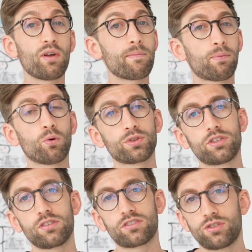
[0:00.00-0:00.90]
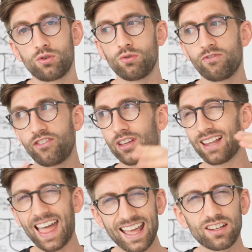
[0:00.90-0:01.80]
important to
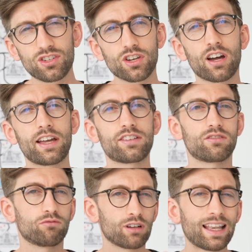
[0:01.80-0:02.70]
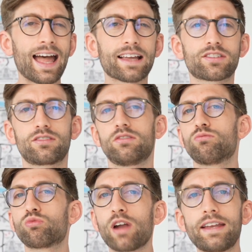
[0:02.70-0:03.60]
feel energized and relaxed
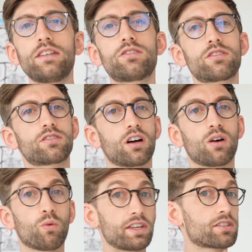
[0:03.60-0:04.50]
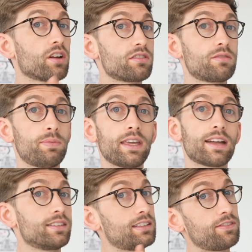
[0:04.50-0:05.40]
and ready to start what is going to be
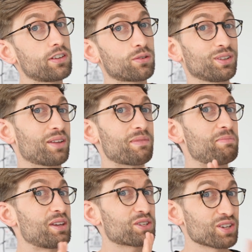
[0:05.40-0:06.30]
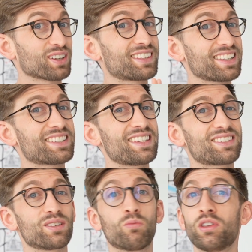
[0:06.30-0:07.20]
a difficult and maybe a shock to the
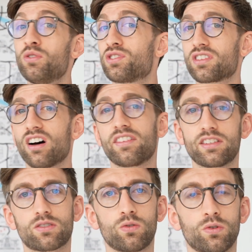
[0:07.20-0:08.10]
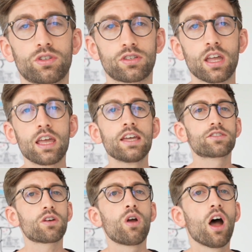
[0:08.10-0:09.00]
system when you start this course.
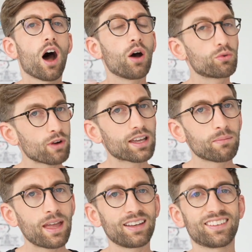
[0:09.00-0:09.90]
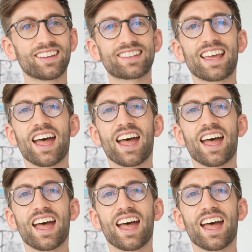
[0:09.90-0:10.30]
So I would recommend that